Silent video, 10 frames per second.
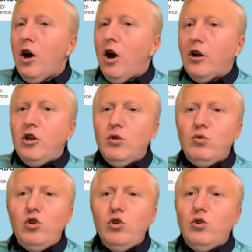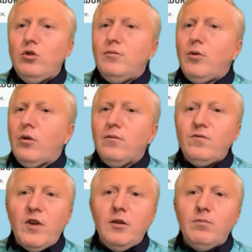on YouTube or
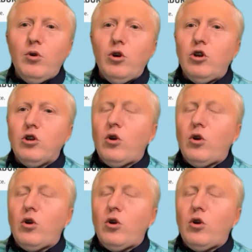Facebook,